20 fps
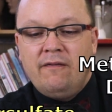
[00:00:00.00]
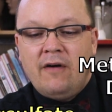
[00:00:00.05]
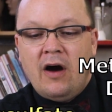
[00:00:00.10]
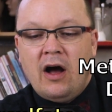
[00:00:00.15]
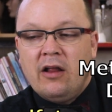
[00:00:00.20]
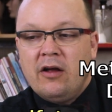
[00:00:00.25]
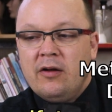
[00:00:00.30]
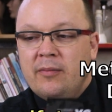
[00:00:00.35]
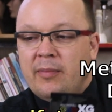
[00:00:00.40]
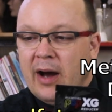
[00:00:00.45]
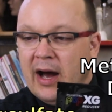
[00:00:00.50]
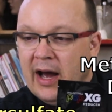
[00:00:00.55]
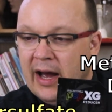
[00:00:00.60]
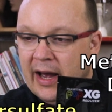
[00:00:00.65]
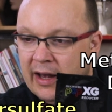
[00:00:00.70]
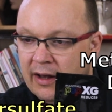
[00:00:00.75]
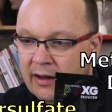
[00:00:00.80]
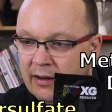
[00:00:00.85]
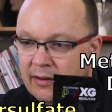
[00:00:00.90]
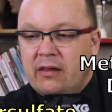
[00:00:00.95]
followed
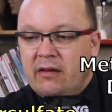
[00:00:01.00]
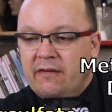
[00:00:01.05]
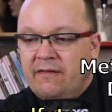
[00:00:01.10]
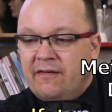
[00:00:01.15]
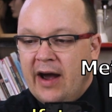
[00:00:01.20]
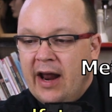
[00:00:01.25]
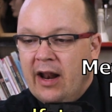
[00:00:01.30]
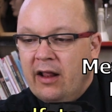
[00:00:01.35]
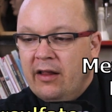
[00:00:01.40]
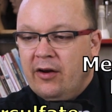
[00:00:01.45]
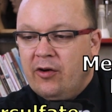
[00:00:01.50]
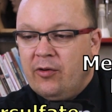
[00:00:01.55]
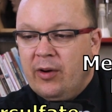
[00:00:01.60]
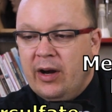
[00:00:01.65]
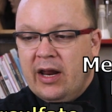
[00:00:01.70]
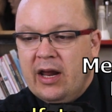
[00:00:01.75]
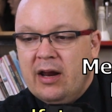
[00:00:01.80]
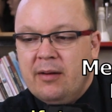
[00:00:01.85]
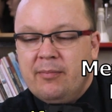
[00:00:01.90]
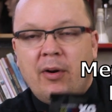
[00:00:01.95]
by the final
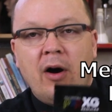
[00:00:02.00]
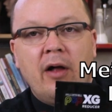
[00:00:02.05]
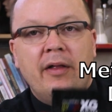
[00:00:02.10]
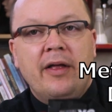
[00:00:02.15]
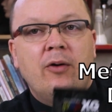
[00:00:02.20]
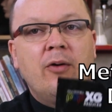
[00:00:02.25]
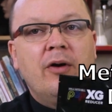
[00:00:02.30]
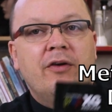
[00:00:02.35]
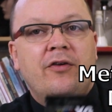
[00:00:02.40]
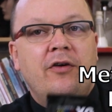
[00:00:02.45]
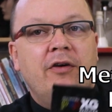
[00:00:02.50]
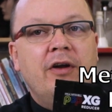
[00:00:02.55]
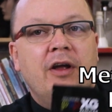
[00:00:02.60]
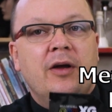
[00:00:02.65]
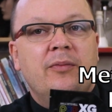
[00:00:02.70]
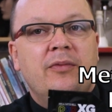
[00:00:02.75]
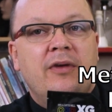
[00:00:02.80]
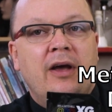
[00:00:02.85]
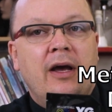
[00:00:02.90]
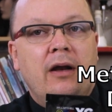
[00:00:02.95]
ingredient
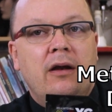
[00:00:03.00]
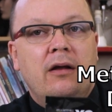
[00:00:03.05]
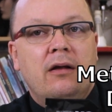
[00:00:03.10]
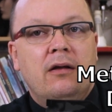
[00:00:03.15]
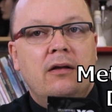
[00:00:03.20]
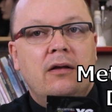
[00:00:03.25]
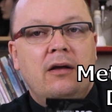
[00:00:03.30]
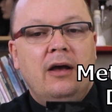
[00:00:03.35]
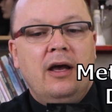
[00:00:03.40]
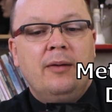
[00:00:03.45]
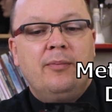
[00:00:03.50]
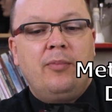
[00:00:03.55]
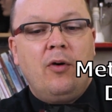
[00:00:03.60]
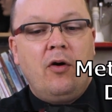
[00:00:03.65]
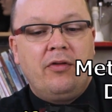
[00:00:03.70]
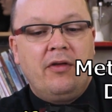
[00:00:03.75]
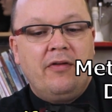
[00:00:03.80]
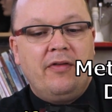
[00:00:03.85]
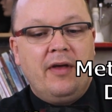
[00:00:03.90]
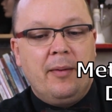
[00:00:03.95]
polyquaternium 10 in
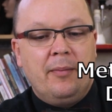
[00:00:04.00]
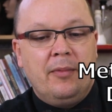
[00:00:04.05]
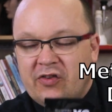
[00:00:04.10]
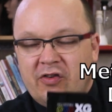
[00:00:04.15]
both of them.